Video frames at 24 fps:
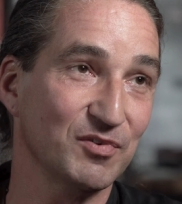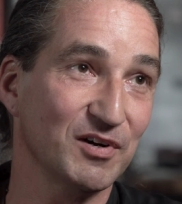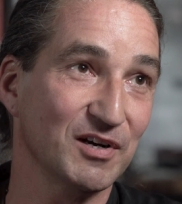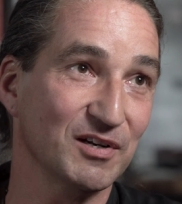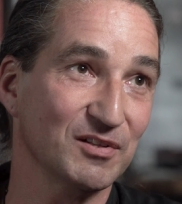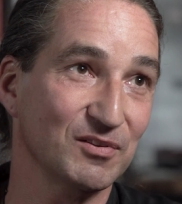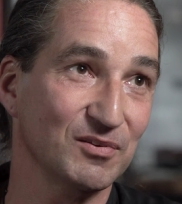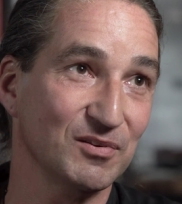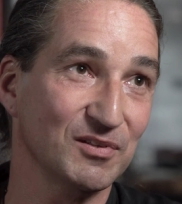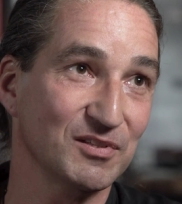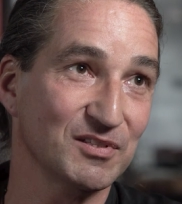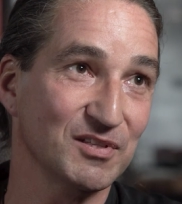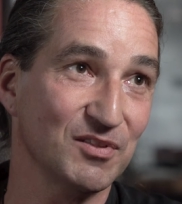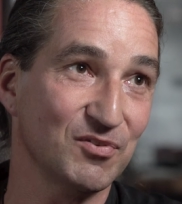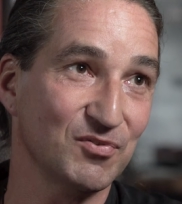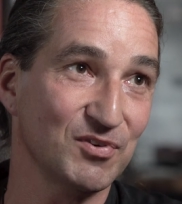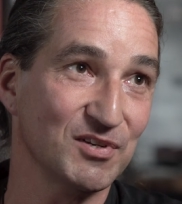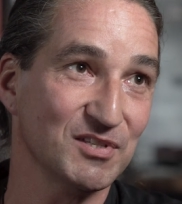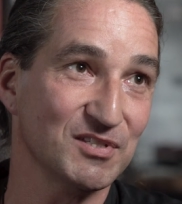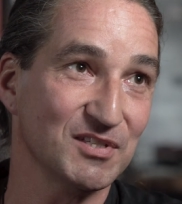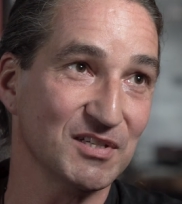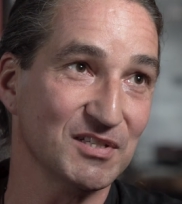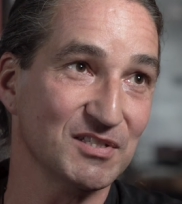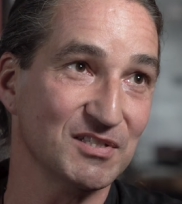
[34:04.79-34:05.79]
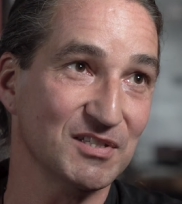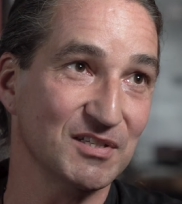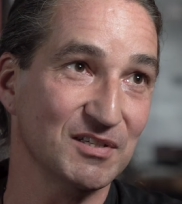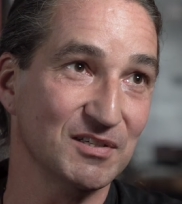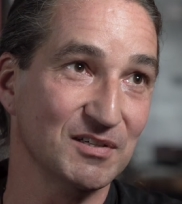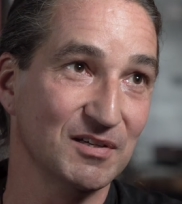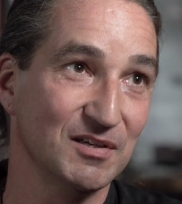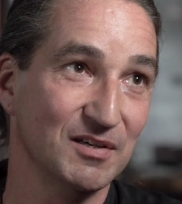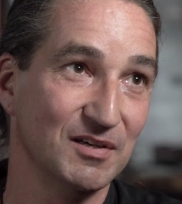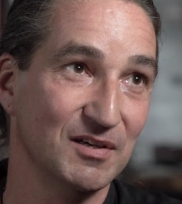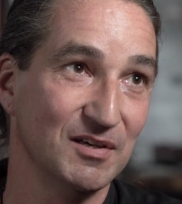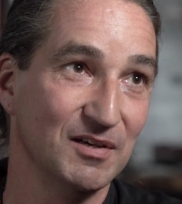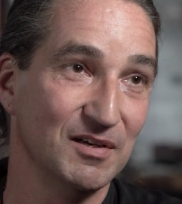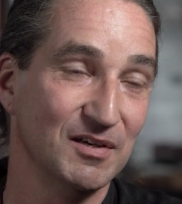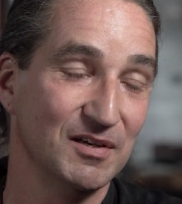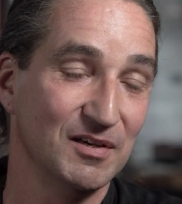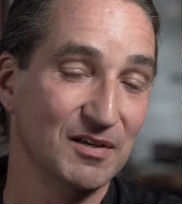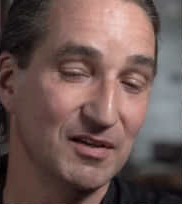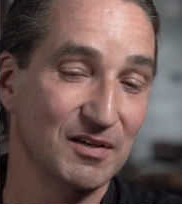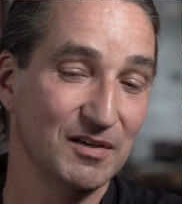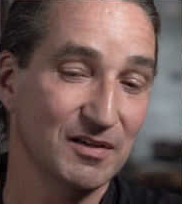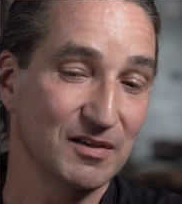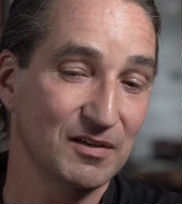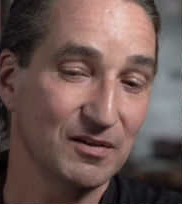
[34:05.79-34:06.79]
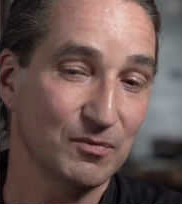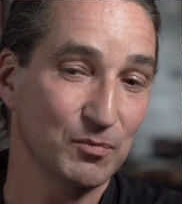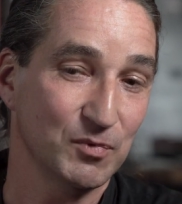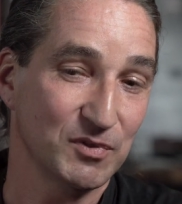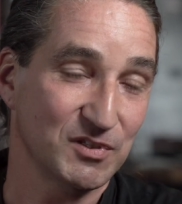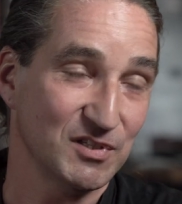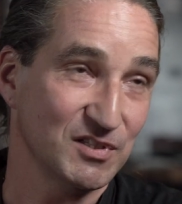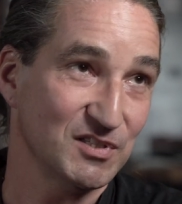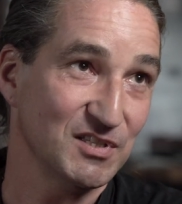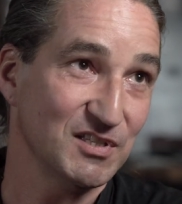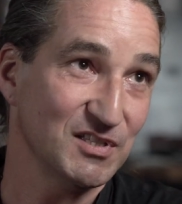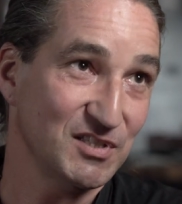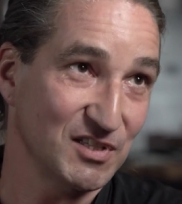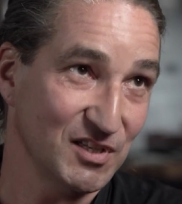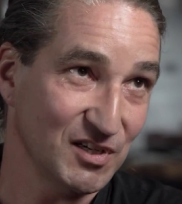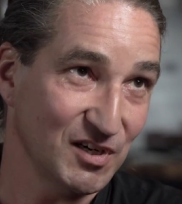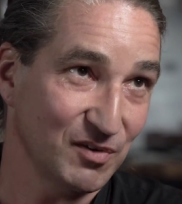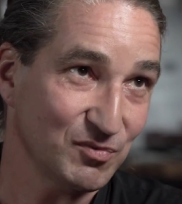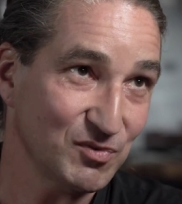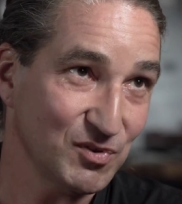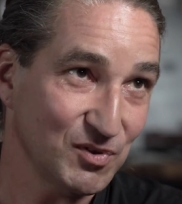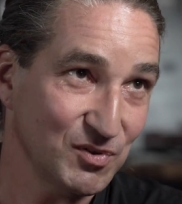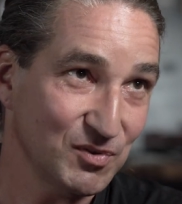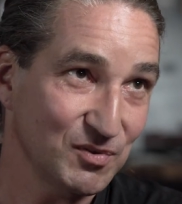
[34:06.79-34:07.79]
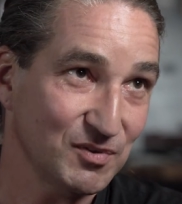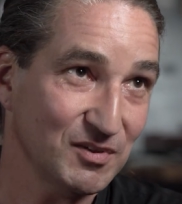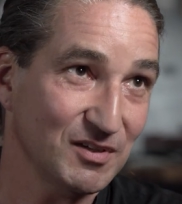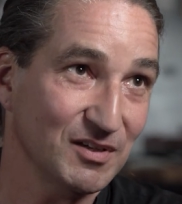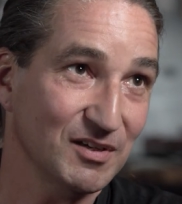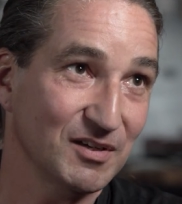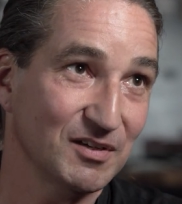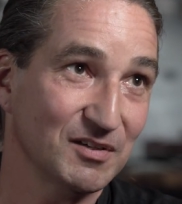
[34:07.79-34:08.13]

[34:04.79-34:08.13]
fractals in 360, which is easy enough to do.